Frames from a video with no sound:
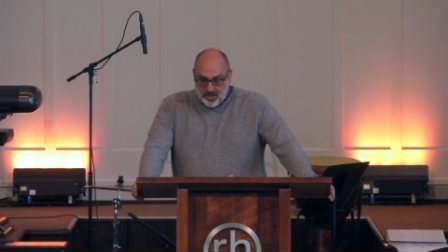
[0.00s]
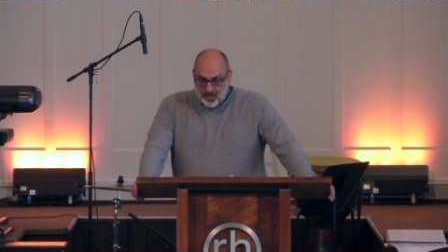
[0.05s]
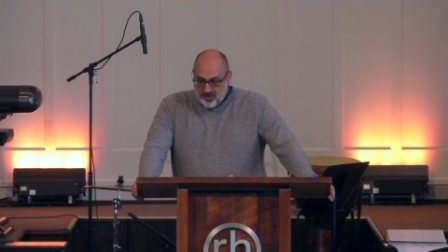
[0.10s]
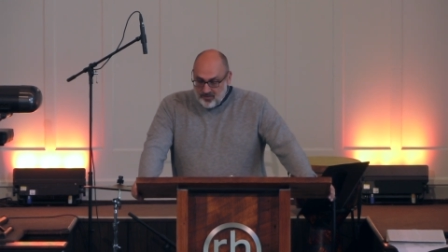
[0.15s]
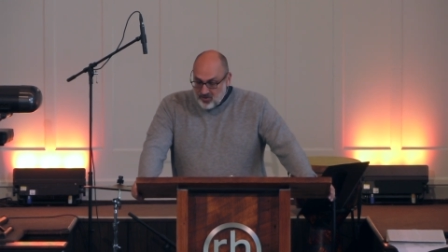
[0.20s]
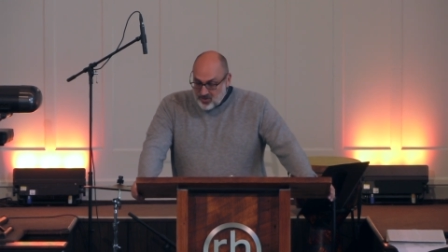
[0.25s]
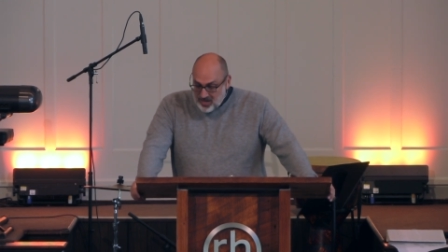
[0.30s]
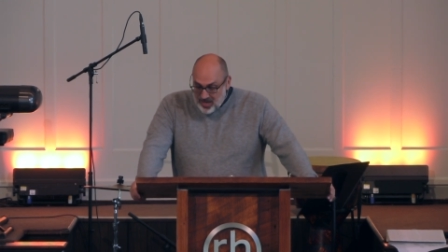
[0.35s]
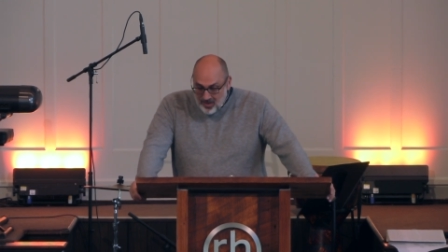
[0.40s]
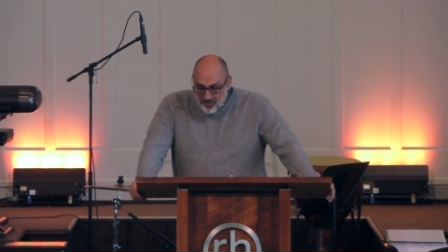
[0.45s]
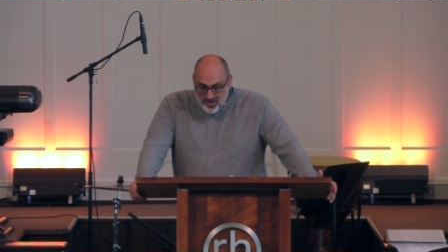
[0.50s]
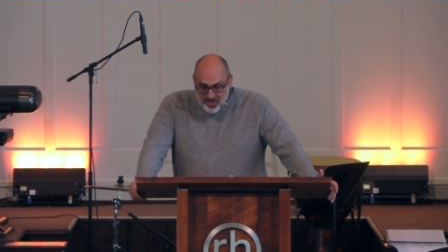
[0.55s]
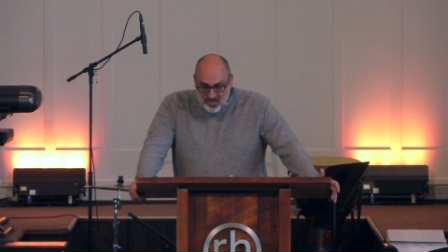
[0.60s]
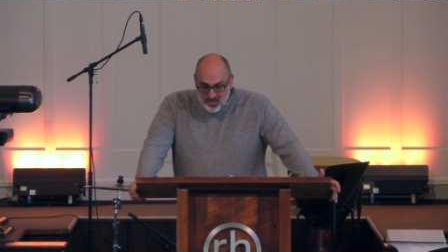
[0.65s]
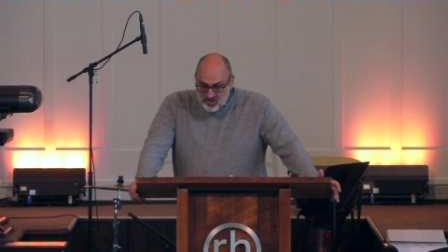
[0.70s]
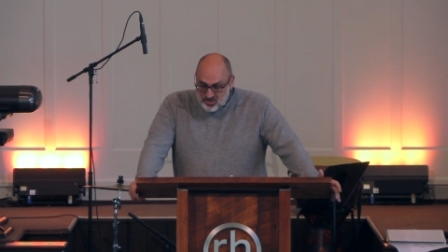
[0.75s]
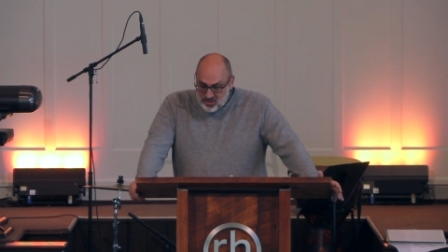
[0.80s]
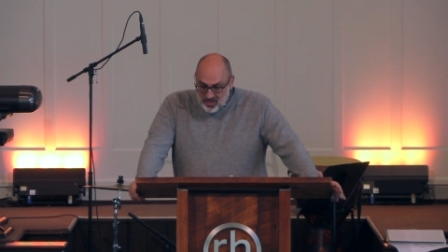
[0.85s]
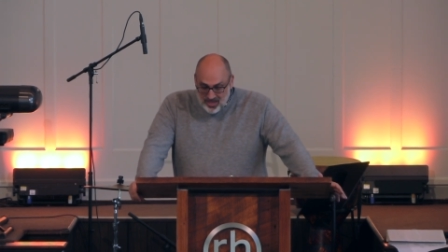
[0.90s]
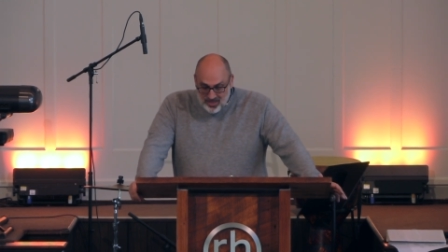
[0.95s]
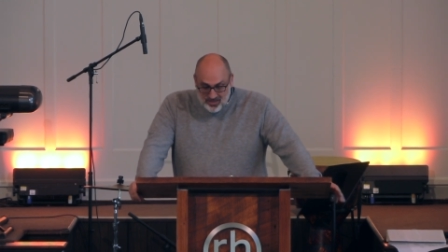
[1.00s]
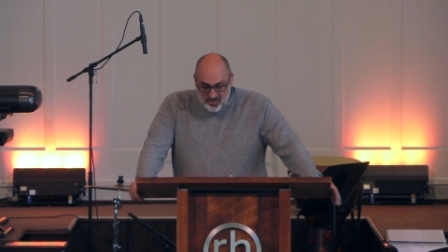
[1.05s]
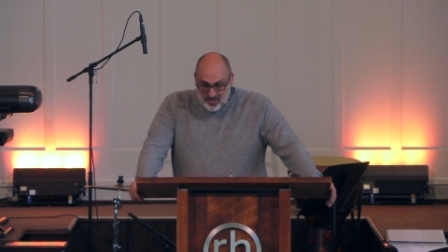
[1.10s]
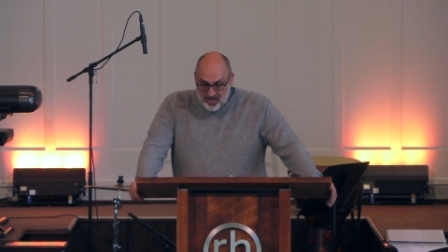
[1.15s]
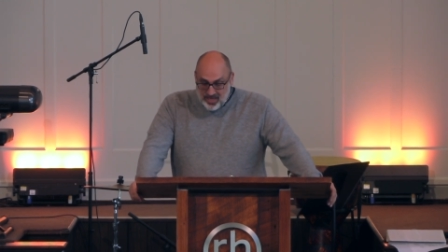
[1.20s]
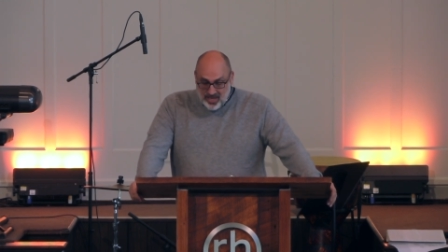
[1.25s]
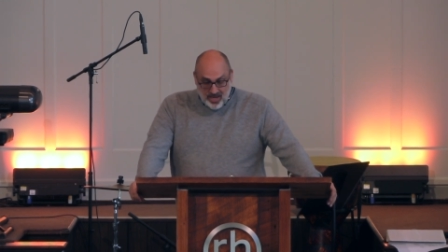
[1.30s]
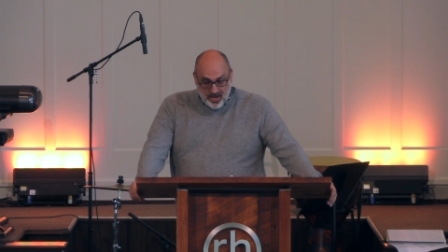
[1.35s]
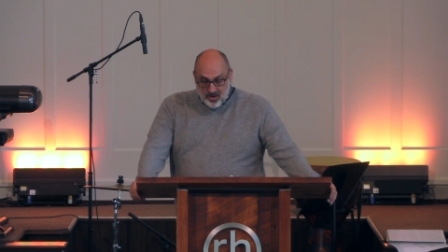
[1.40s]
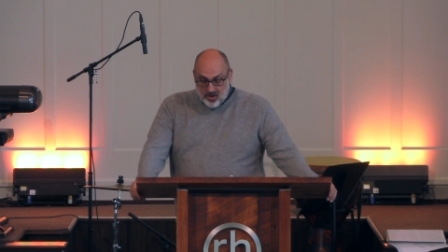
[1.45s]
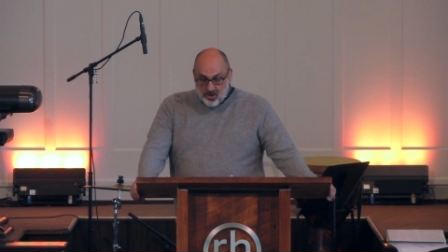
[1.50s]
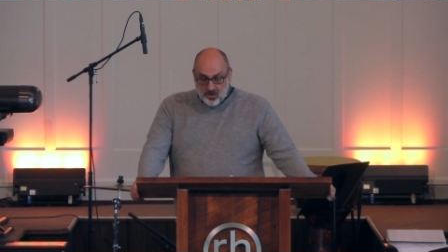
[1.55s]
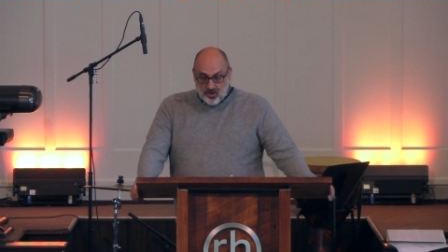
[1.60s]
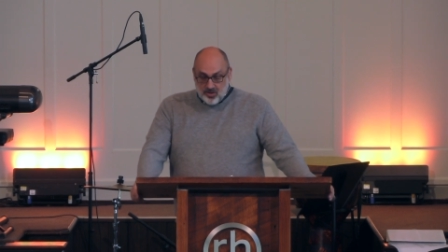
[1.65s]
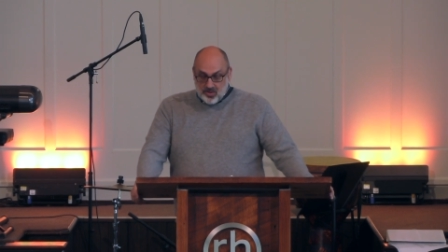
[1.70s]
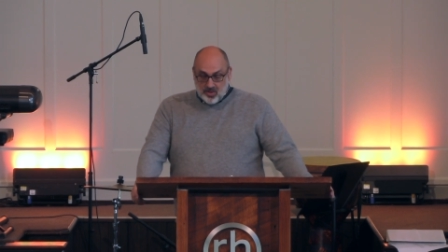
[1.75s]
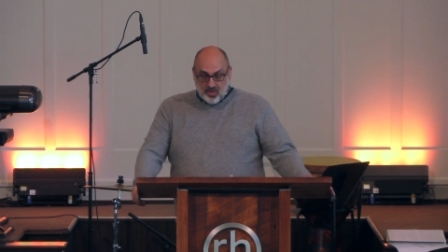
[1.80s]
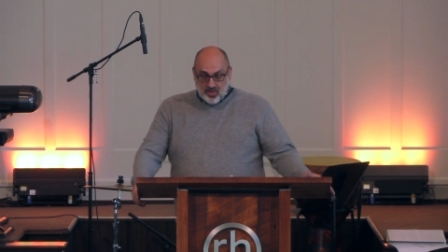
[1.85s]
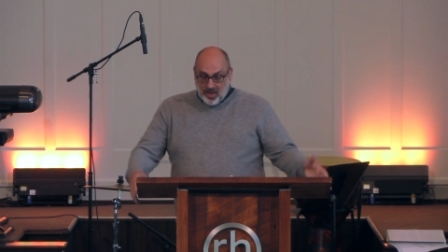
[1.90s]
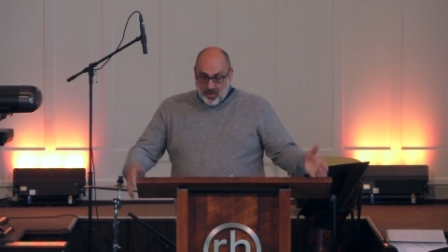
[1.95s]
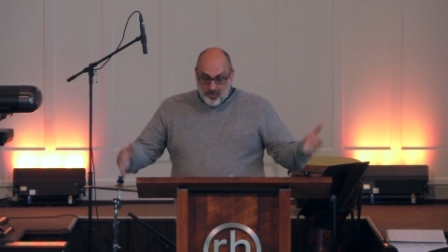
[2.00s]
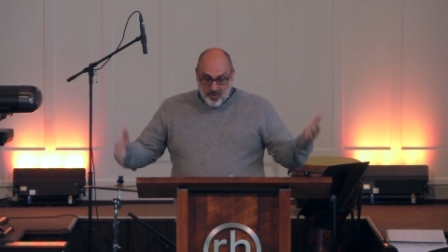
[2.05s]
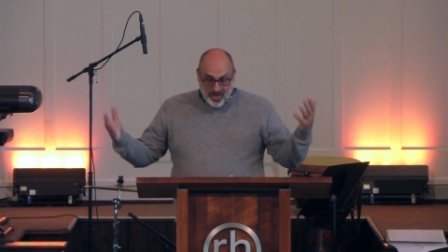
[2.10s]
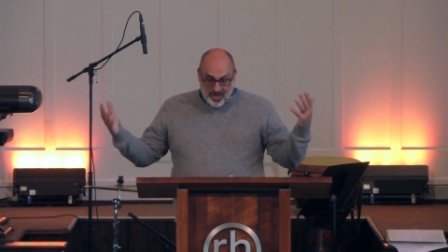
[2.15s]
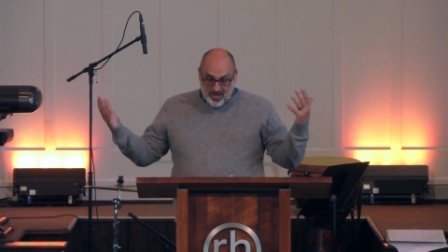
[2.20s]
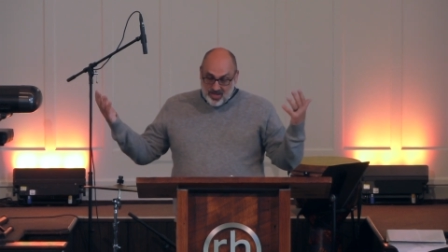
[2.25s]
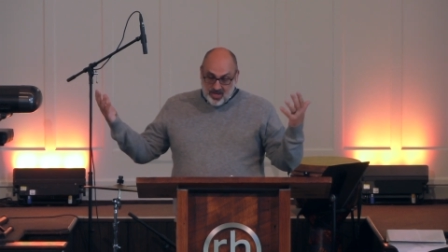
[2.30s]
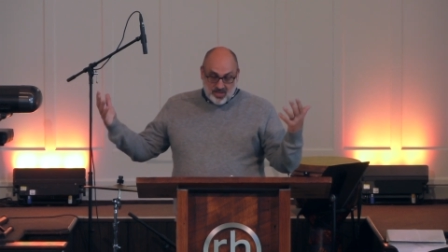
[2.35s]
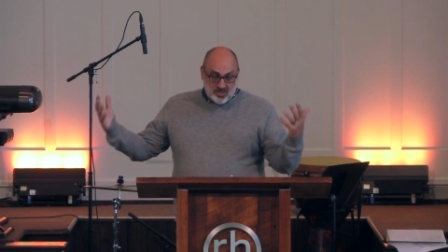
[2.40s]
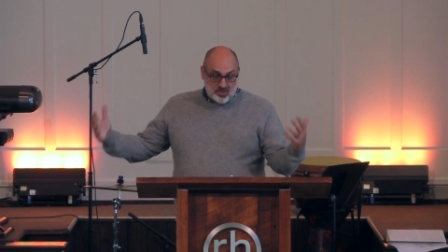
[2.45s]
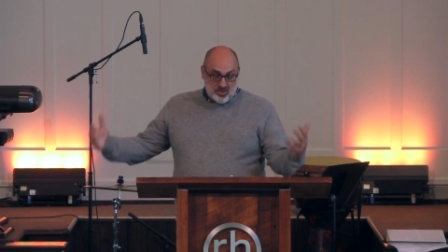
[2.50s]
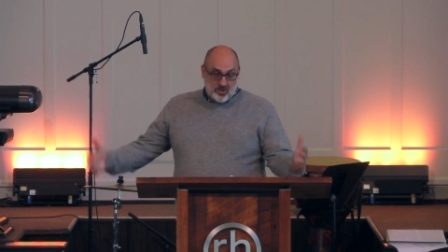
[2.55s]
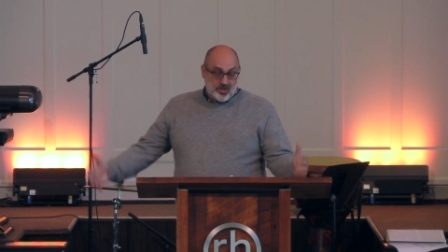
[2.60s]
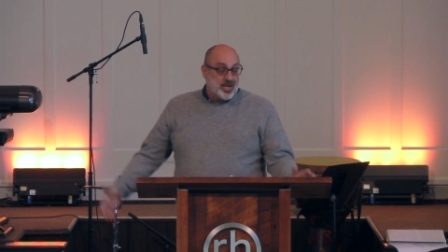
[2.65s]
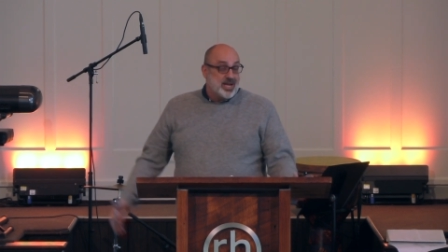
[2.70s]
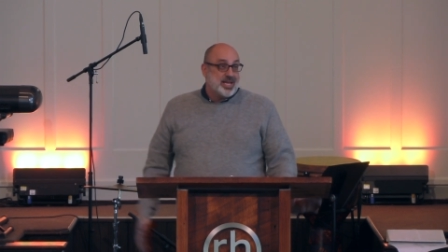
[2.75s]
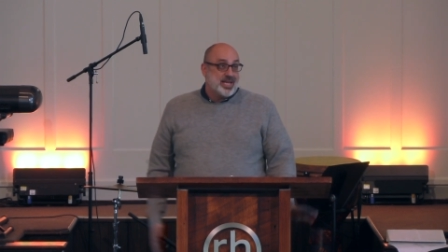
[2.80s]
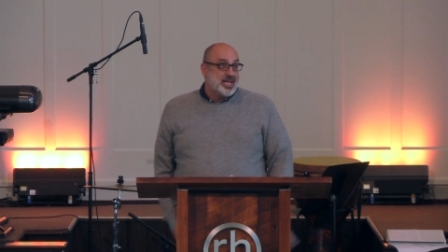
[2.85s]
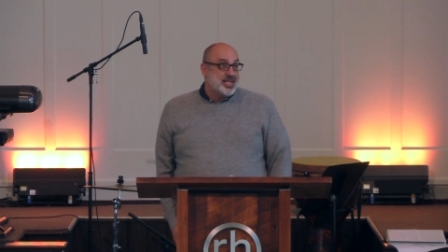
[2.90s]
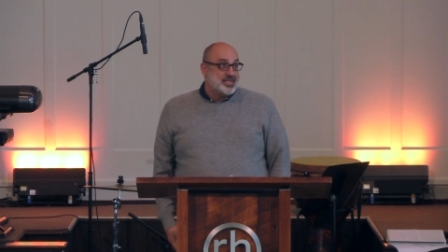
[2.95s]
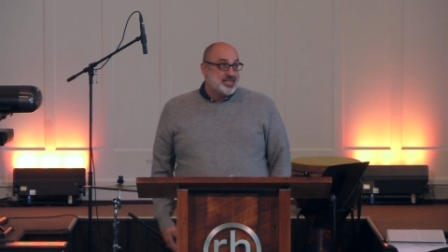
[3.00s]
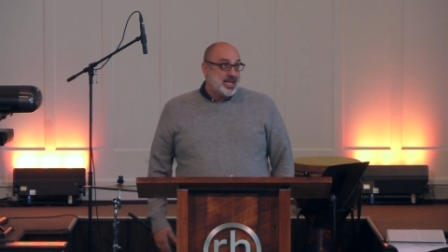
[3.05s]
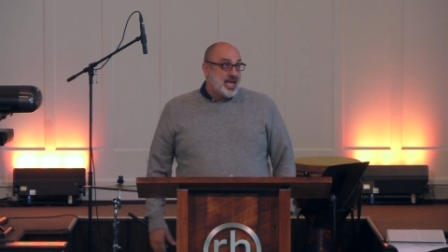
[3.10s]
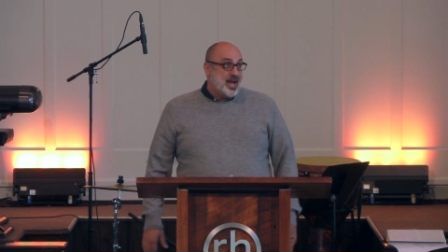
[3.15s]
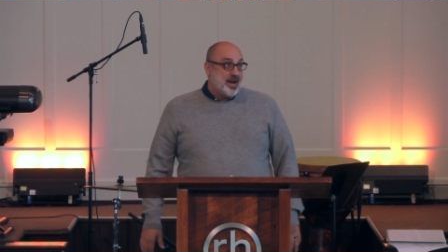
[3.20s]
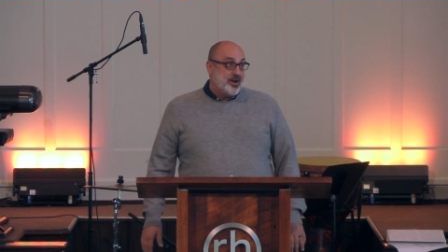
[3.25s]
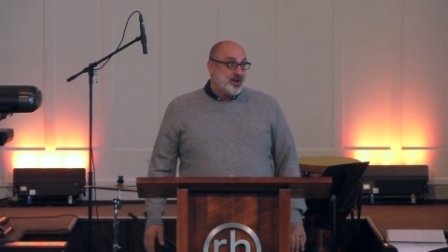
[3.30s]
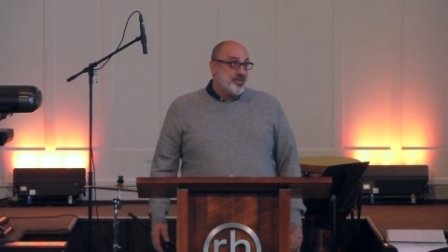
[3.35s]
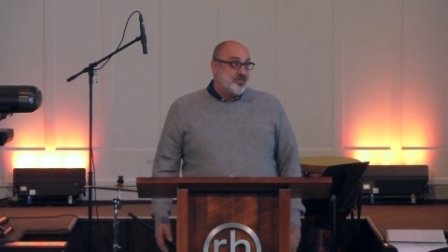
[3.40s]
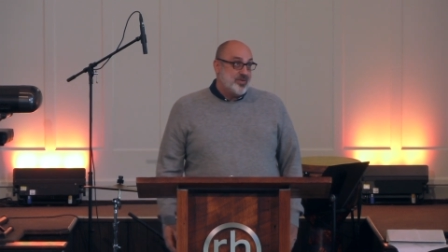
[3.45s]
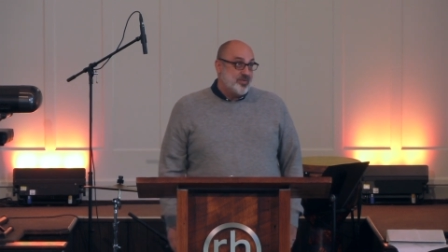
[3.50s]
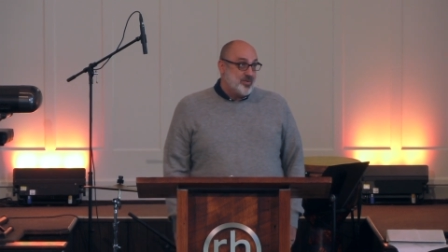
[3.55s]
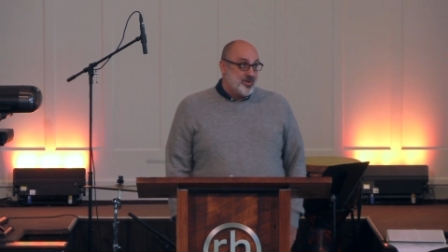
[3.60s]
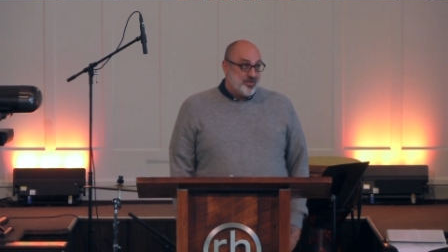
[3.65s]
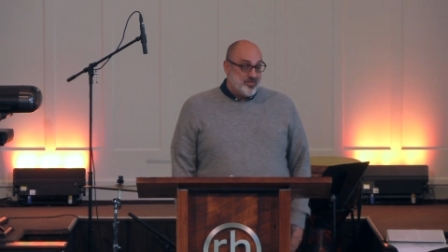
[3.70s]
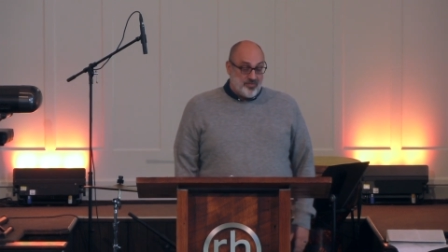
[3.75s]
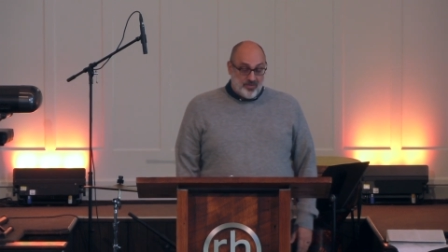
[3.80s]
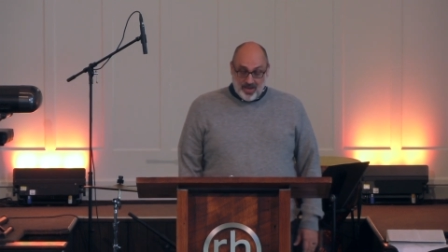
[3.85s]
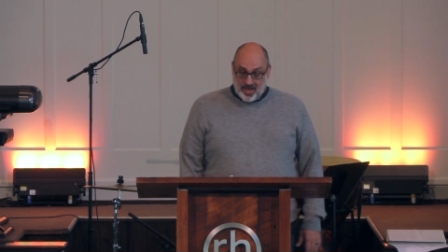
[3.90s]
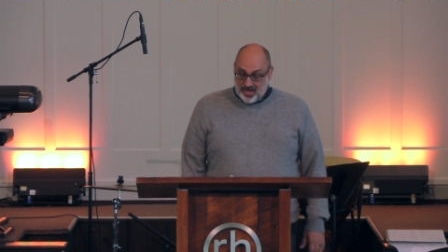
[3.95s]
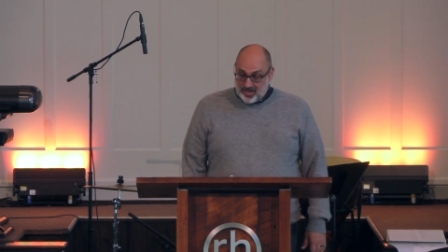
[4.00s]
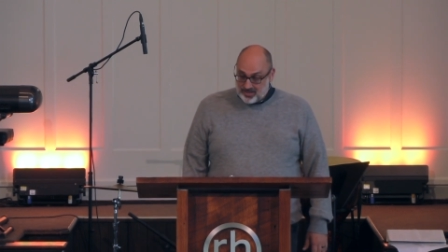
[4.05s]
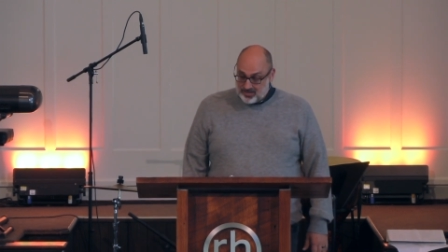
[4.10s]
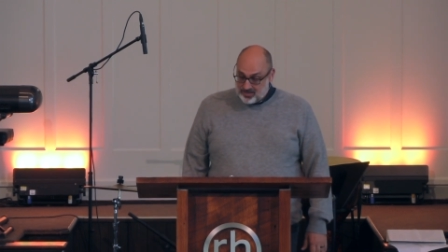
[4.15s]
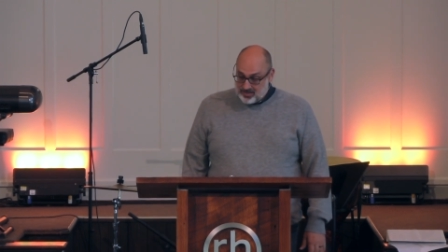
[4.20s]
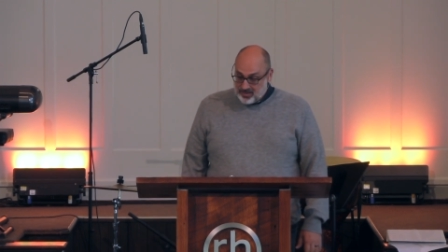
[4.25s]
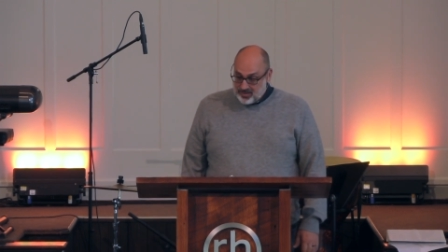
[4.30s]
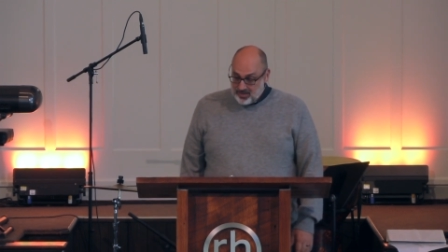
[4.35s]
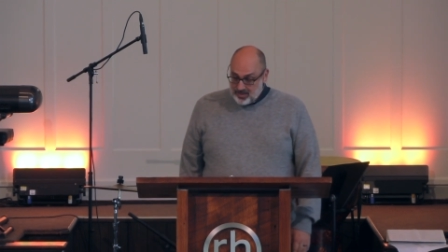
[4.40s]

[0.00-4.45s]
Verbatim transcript: If you're coming to just hear opinions, you're going to get tired of it real fast.